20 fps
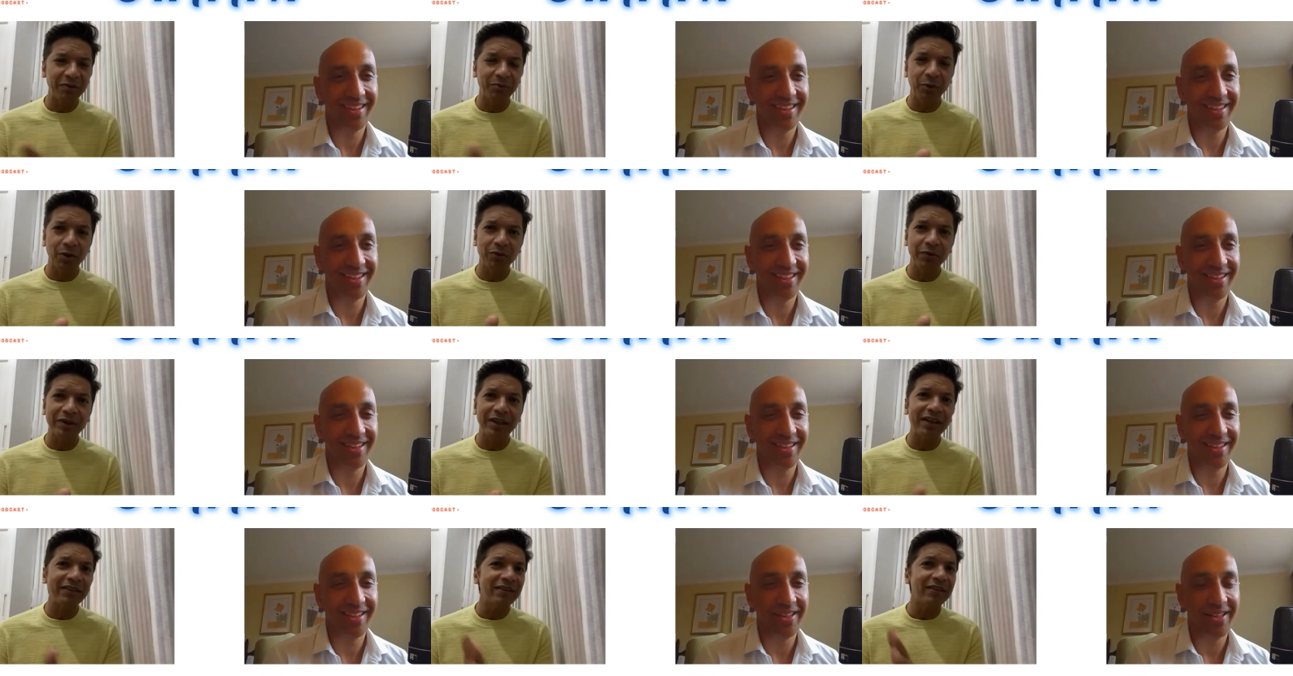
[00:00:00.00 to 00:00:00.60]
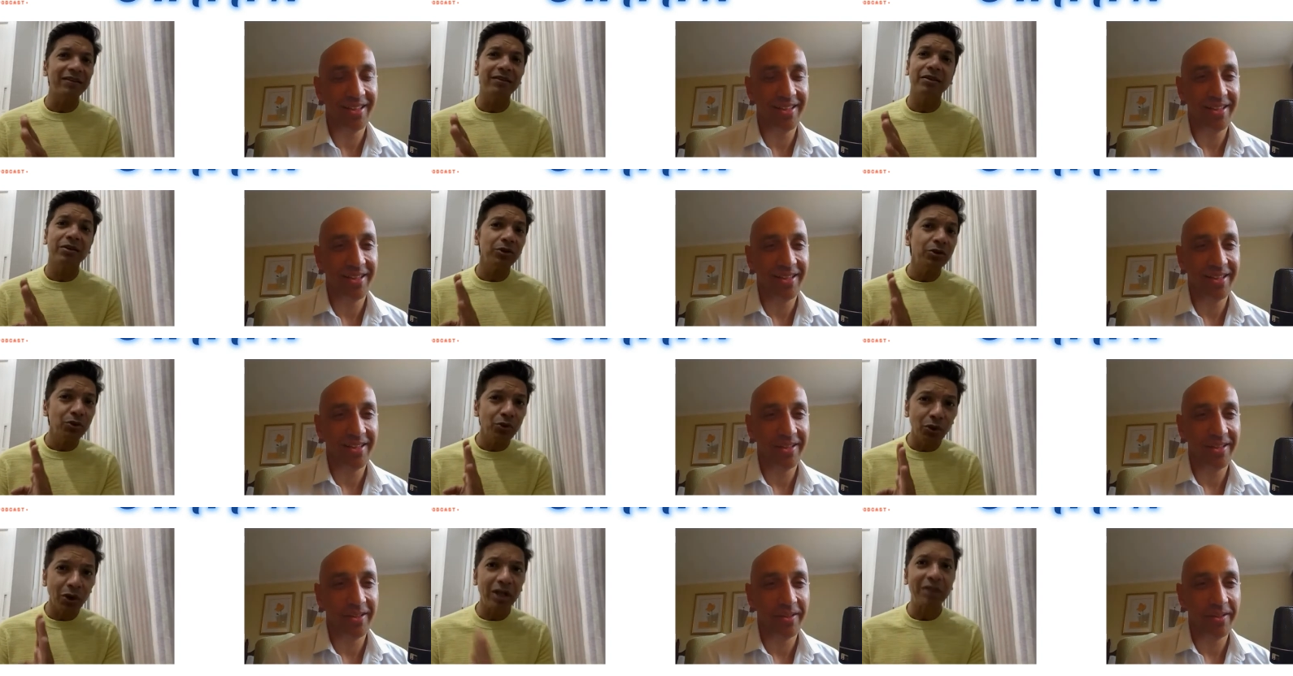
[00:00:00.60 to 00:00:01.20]
Speaker 1: I spoke with, I said,
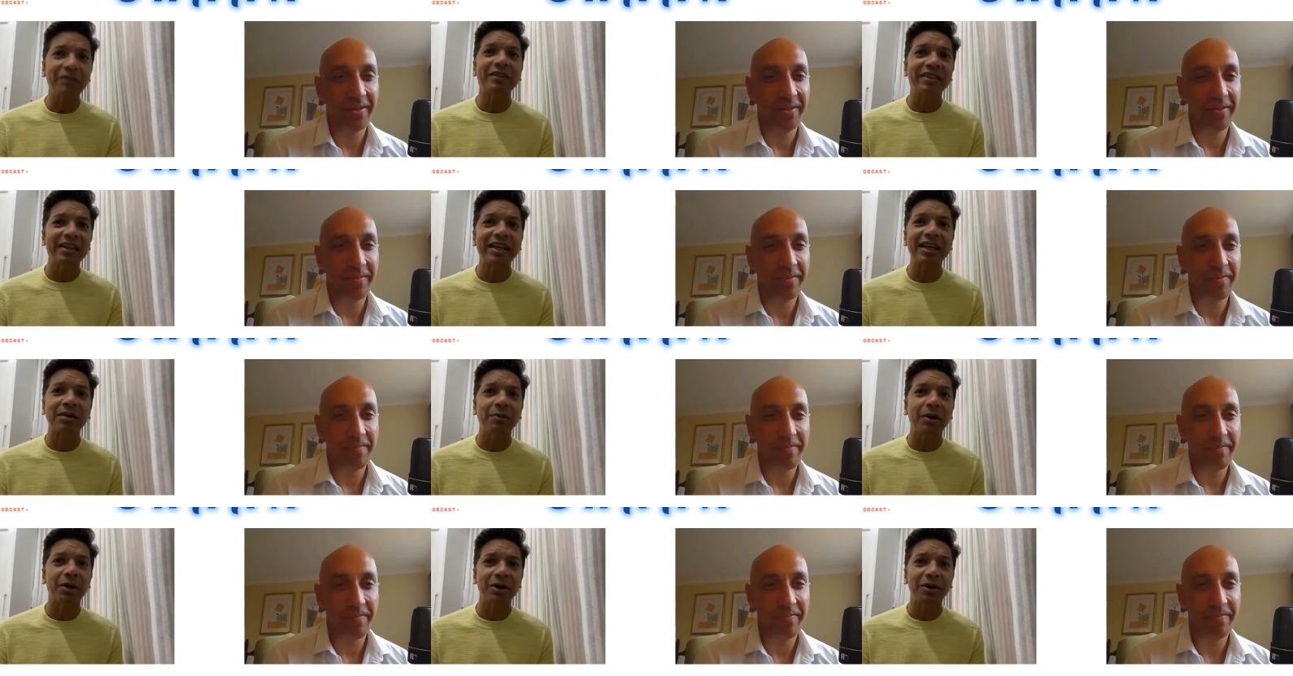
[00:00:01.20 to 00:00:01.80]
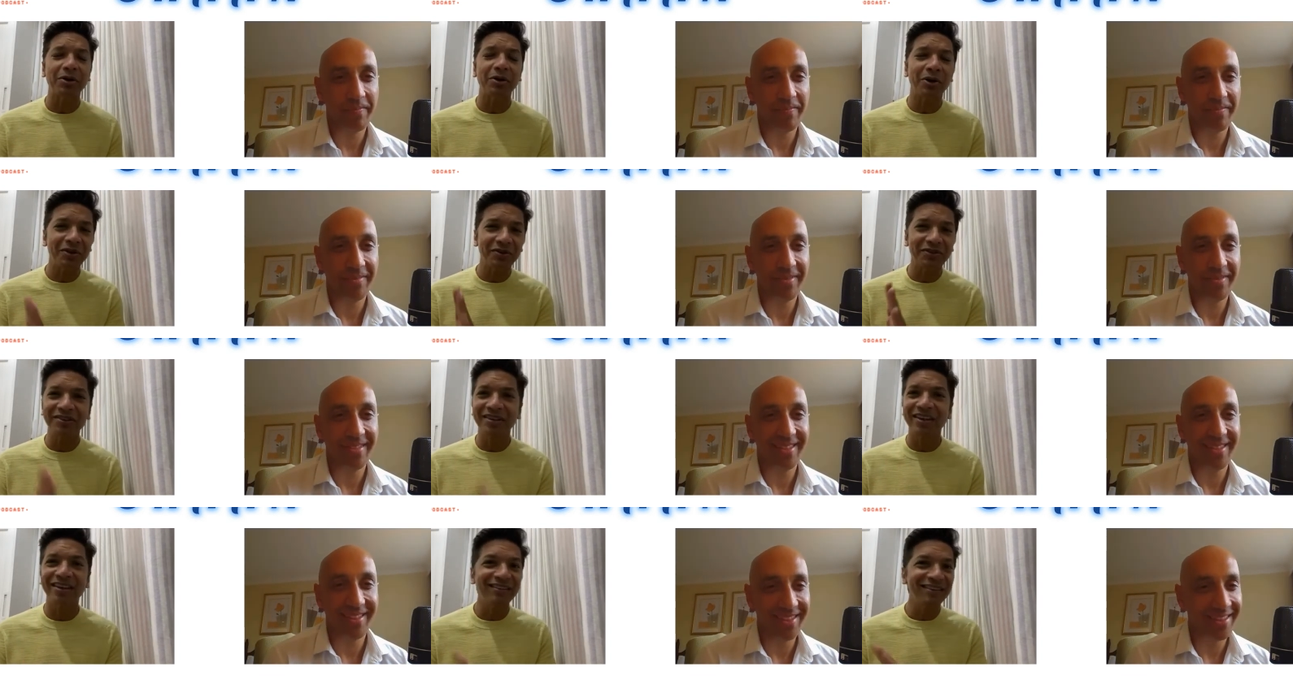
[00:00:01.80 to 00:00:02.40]
do not even think about it. On
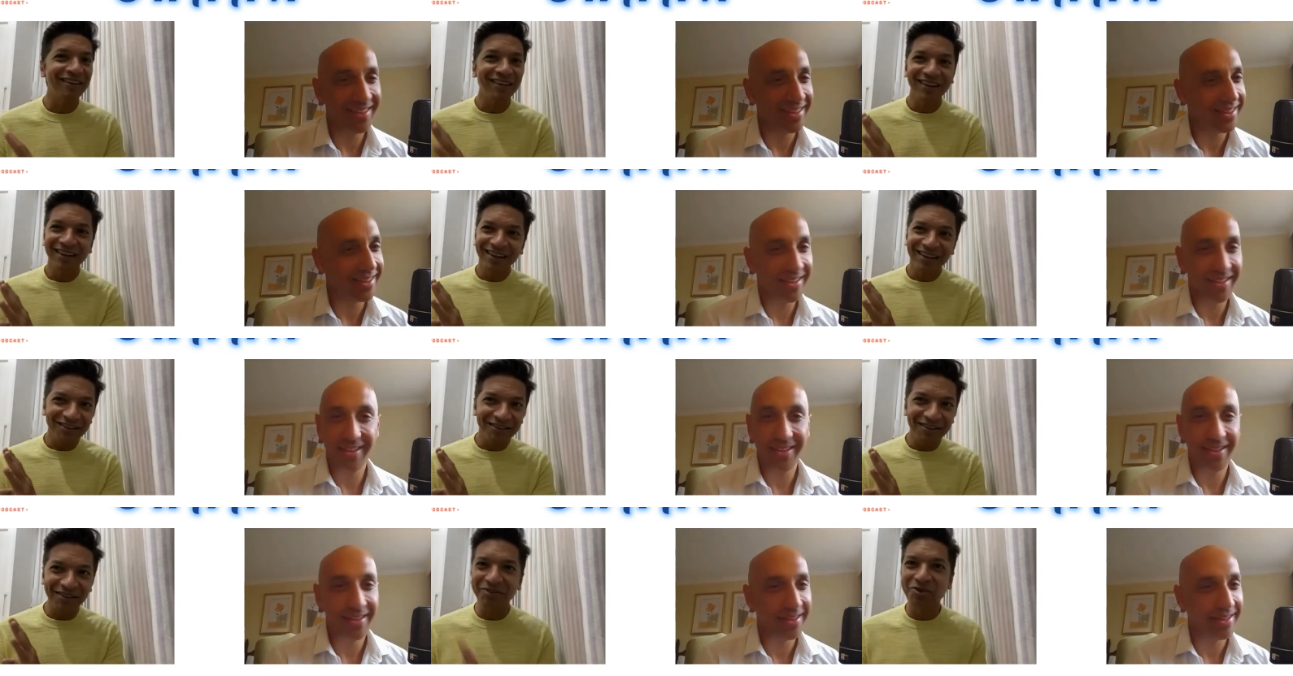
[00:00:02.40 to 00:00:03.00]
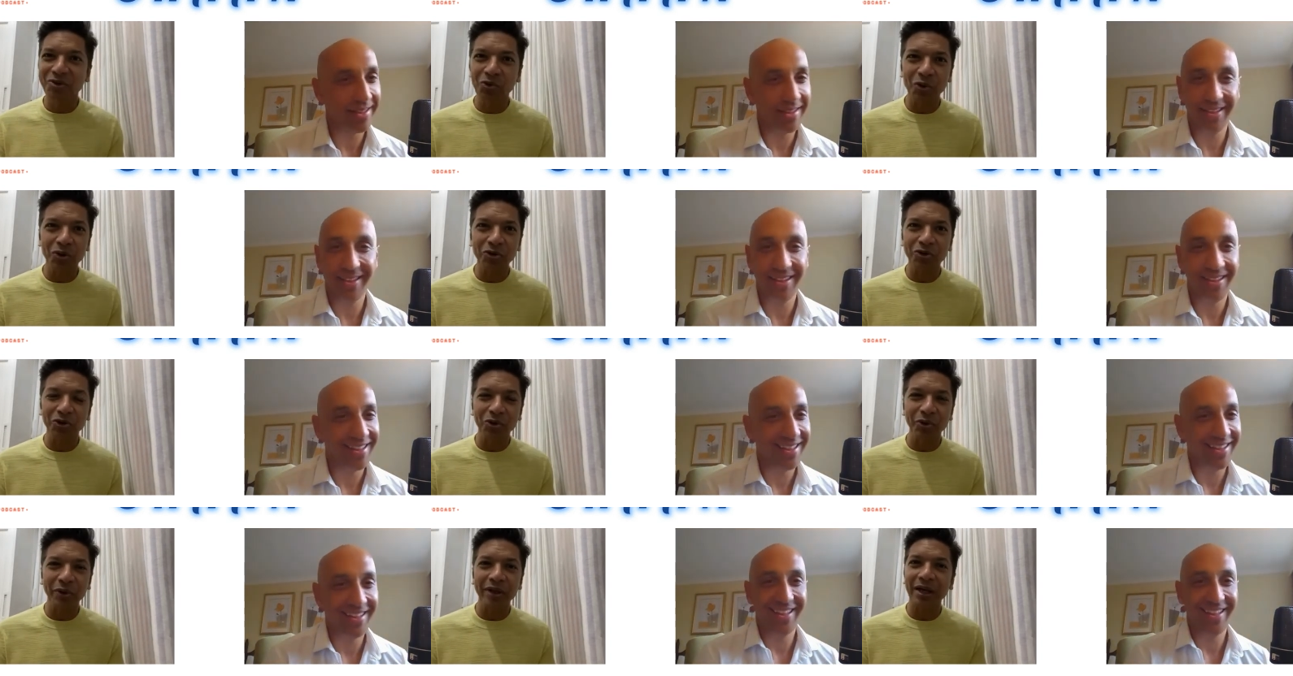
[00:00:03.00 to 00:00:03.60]
stage, just do what
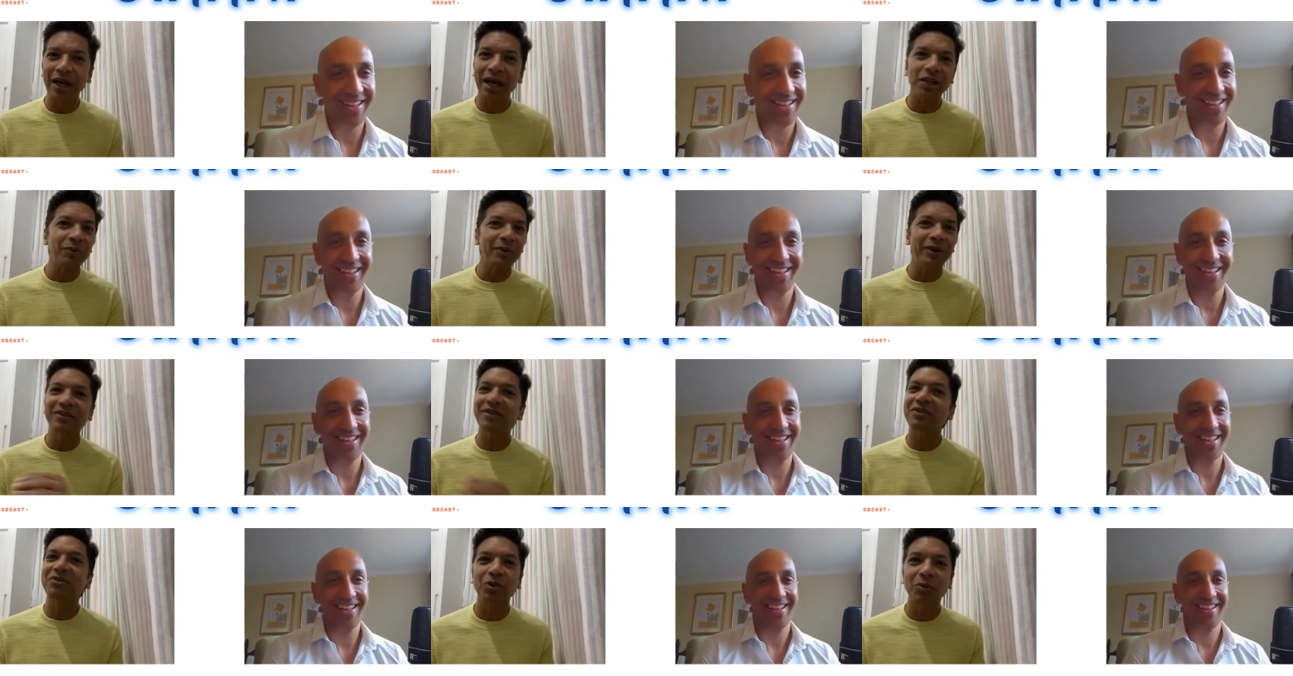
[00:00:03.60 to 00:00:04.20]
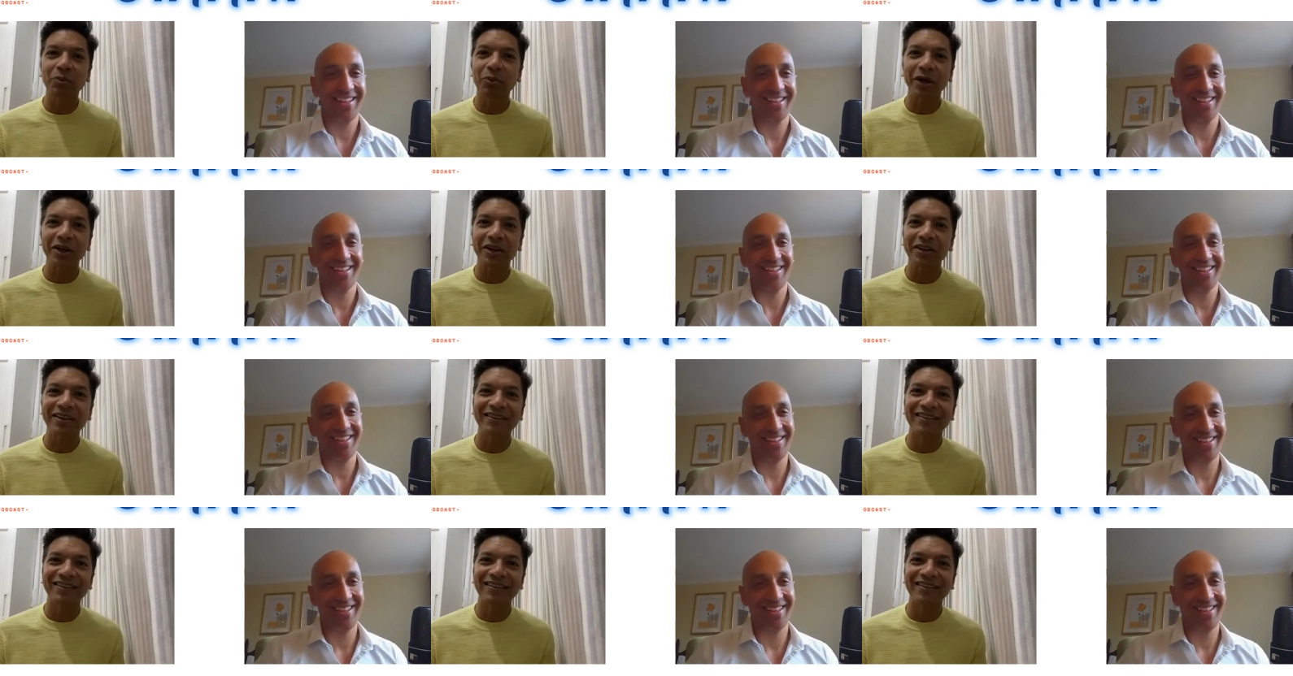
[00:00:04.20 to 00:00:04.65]
you're doing. Otherwise, there's no point of